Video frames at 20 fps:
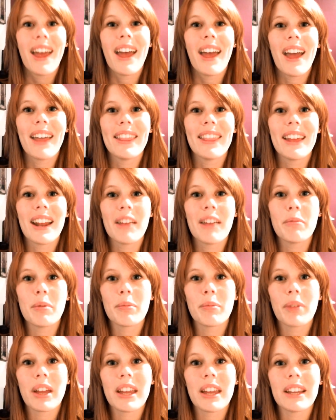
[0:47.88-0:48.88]
And then I've
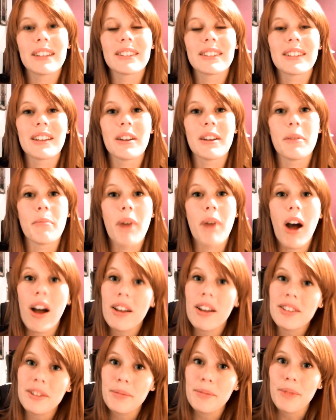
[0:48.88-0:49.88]
been playing some
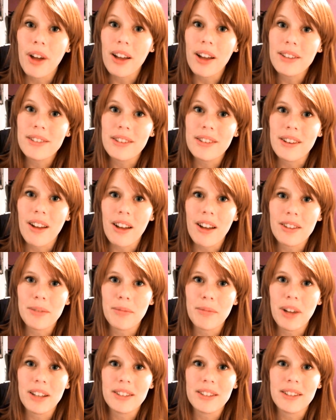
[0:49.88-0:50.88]
Awesomenauts, and
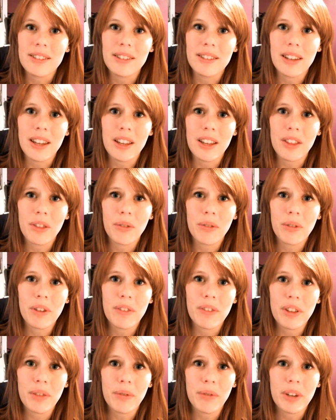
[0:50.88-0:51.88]
Awesomenauts is a
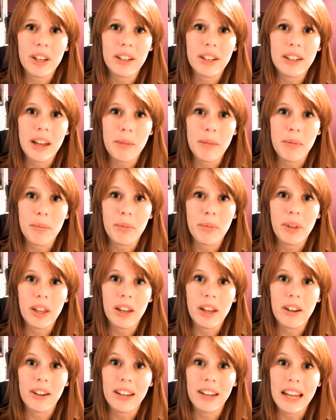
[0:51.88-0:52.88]
3v3 type of
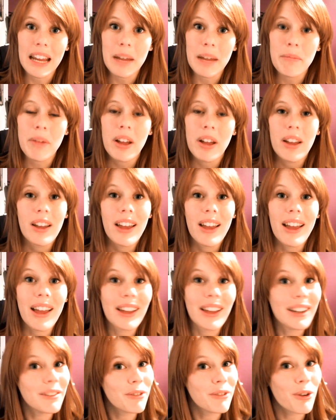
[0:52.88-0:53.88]
player game.
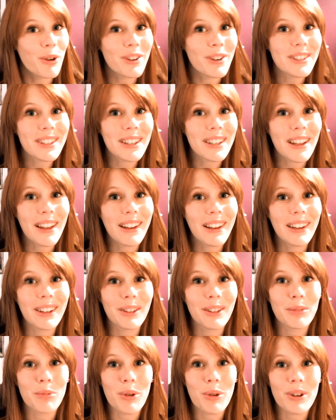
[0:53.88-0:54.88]
And of course,
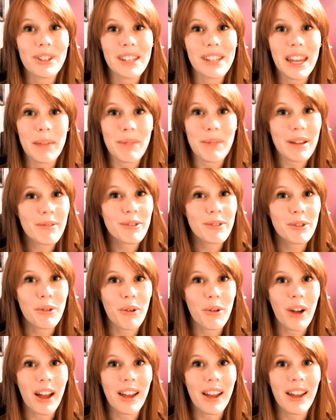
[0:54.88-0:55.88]
Guild Wars came out,
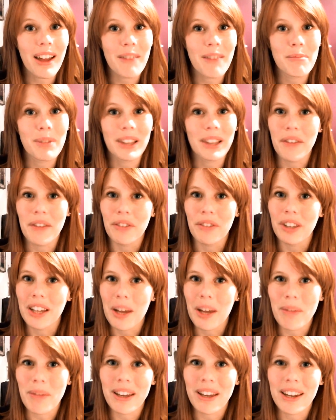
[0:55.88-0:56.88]
so I have been leveling
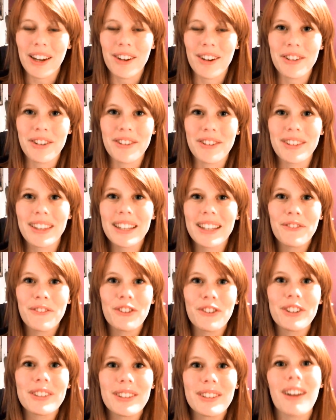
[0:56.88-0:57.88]
up my characters. Let's
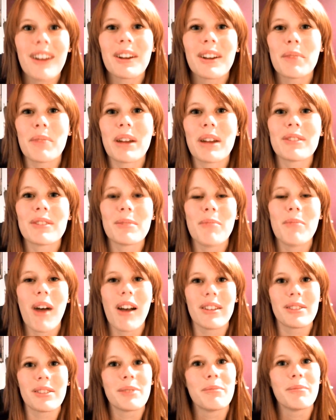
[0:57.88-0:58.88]
first talk about some
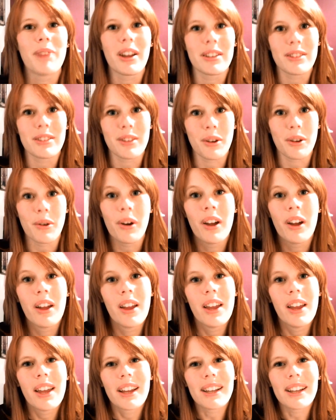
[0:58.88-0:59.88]
Awesomenauts, though,
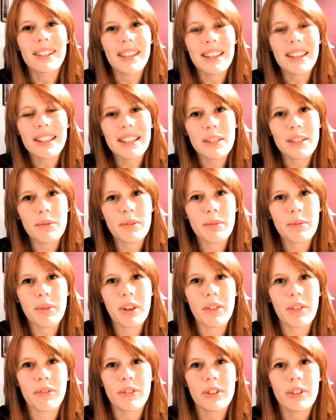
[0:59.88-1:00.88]
because I think this was one
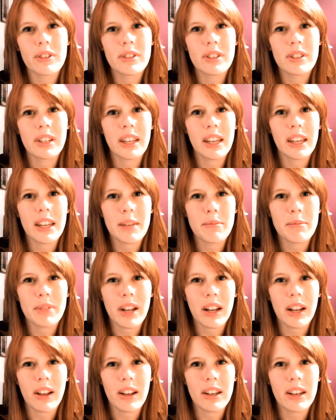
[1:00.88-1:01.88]
of the first games
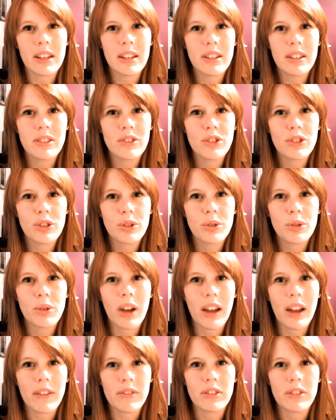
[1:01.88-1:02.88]
that I got into
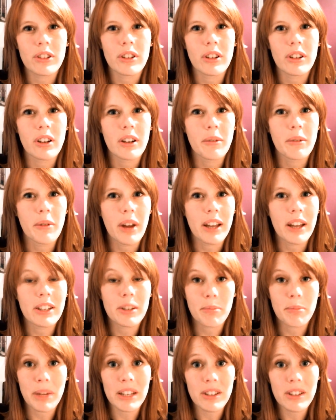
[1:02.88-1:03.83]
after I took my